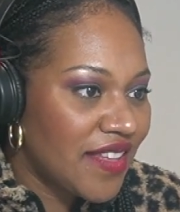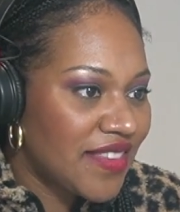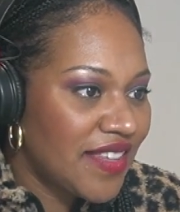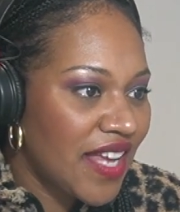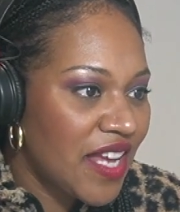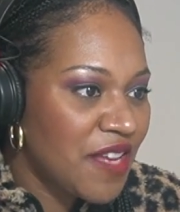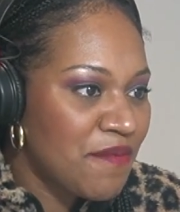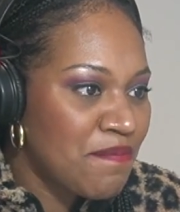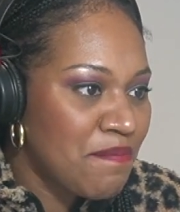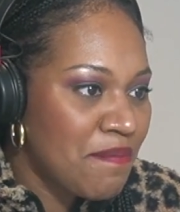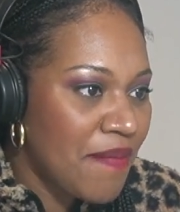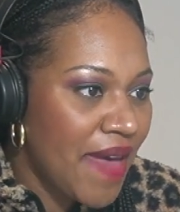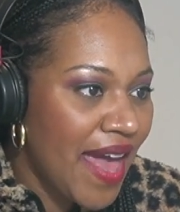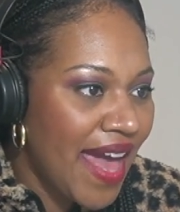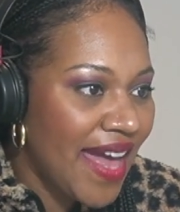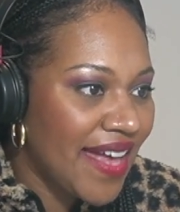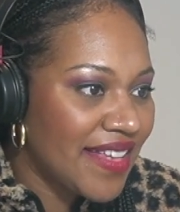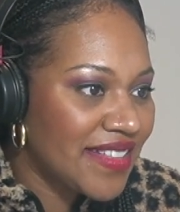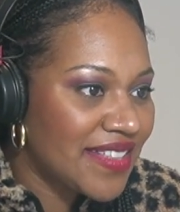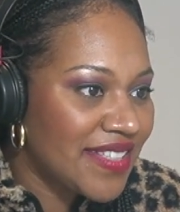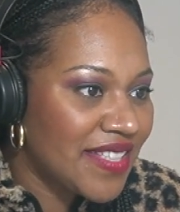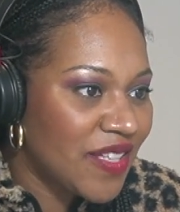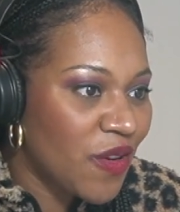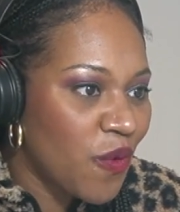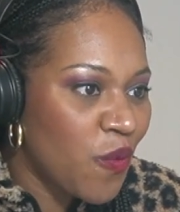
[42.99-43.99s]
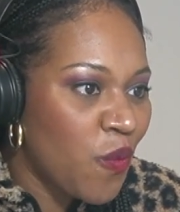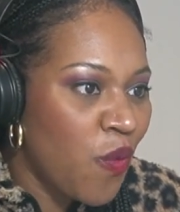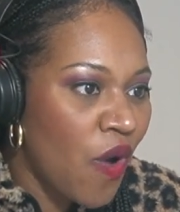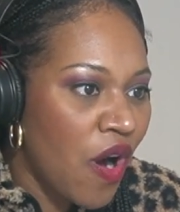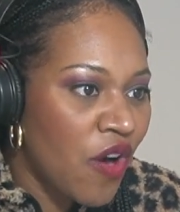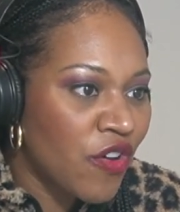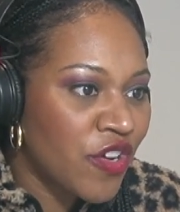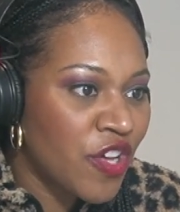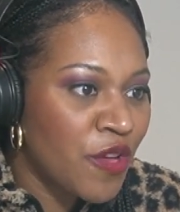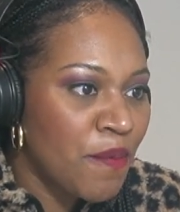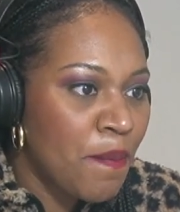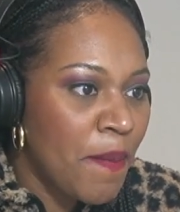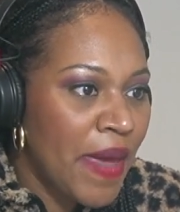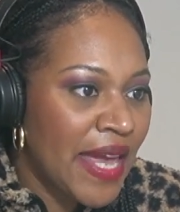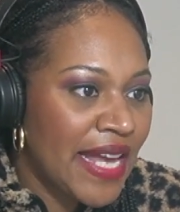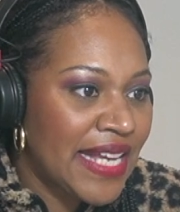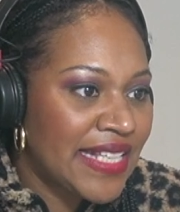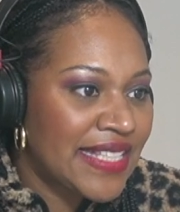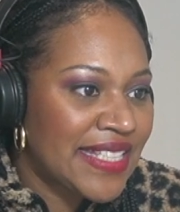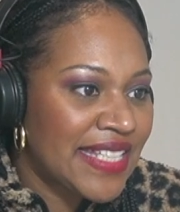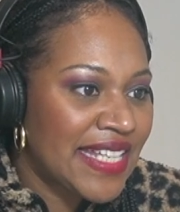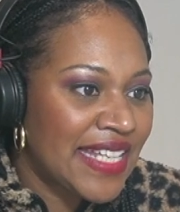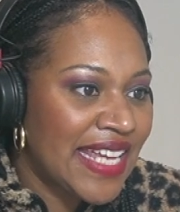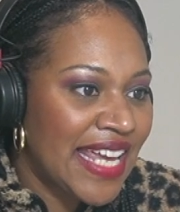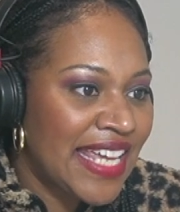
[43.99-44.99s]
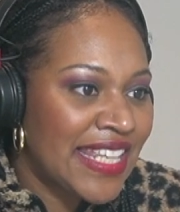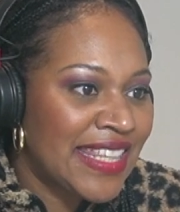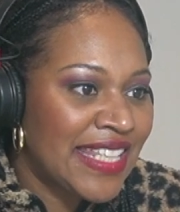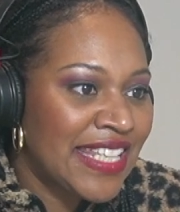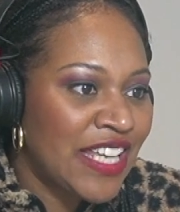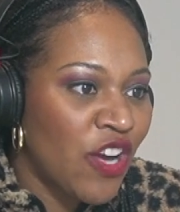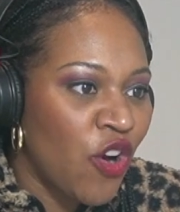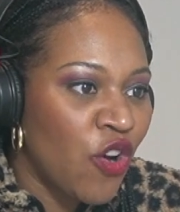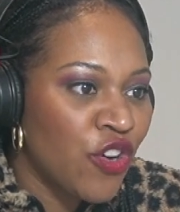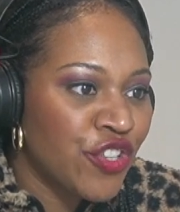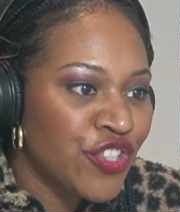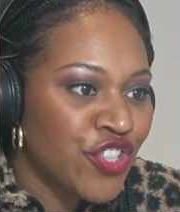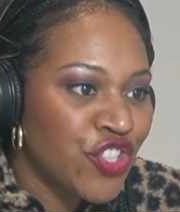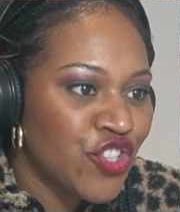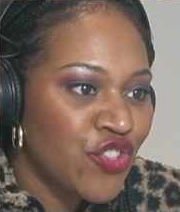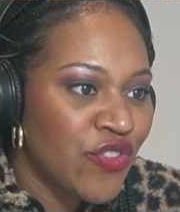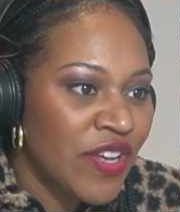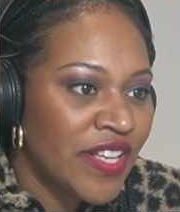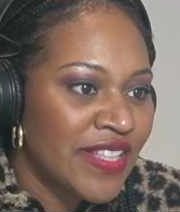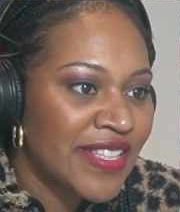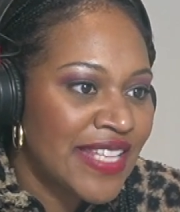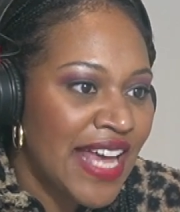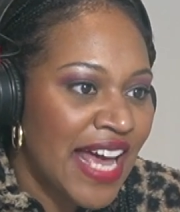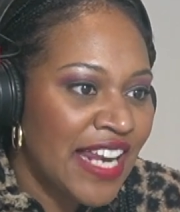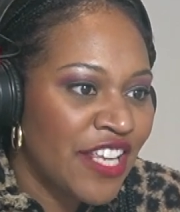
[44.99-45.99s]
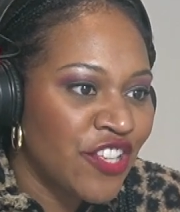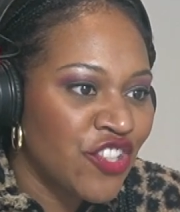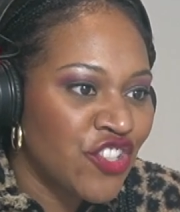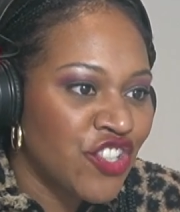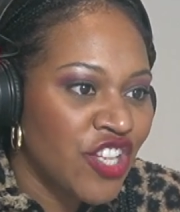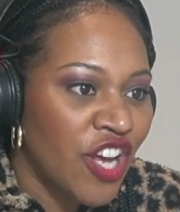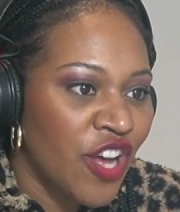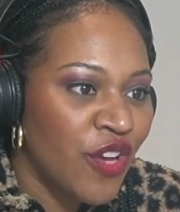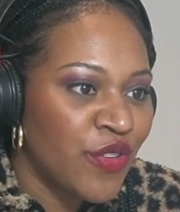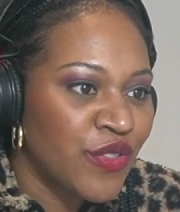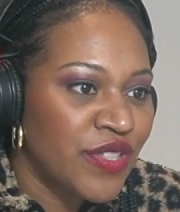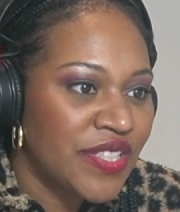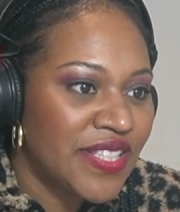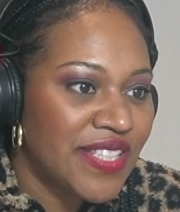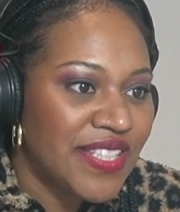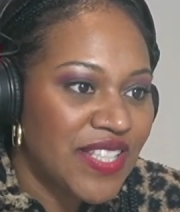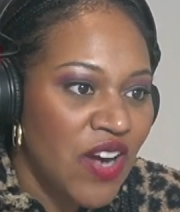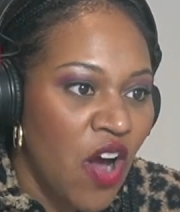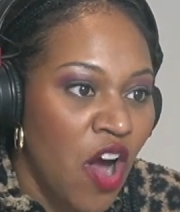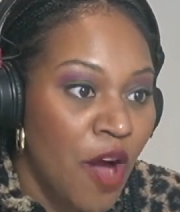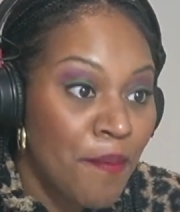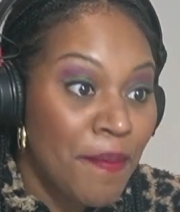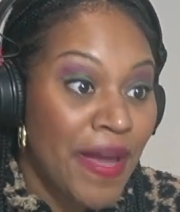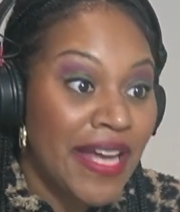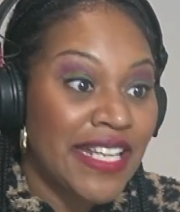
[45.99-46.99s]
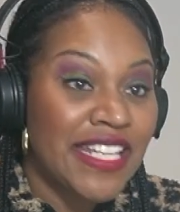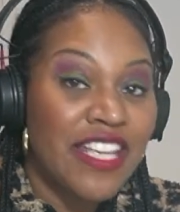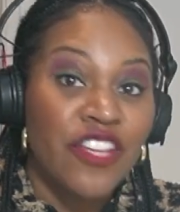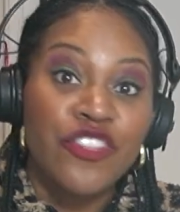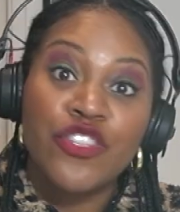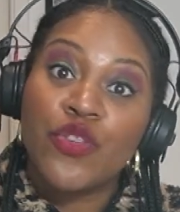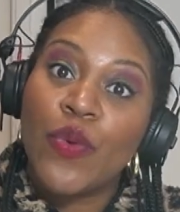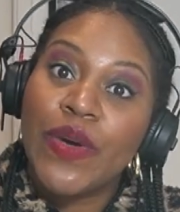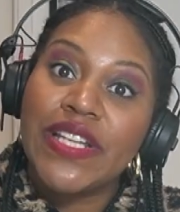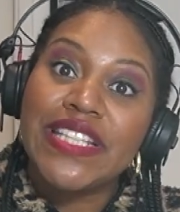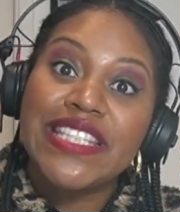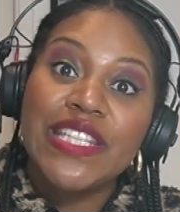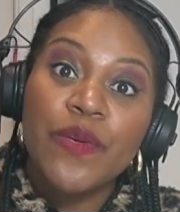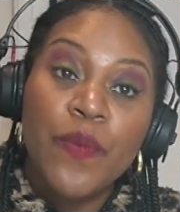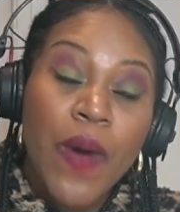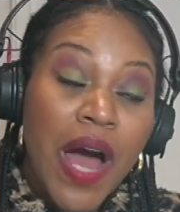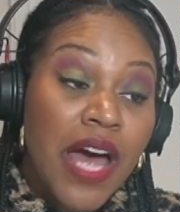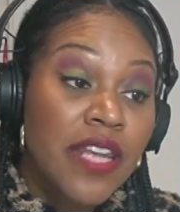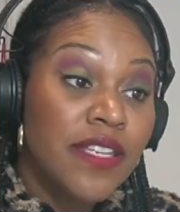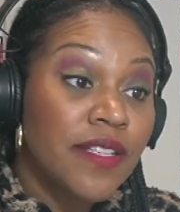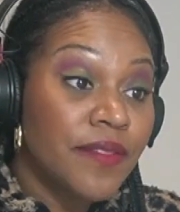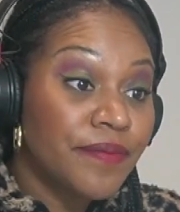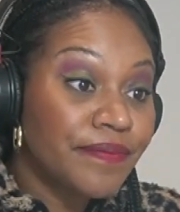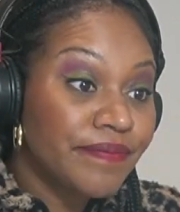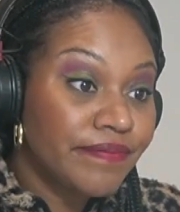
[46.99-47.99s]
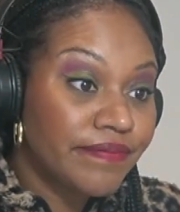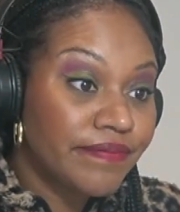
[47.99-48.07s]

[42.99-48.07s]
They met while competing in the Austrian talent show Star Mania 21.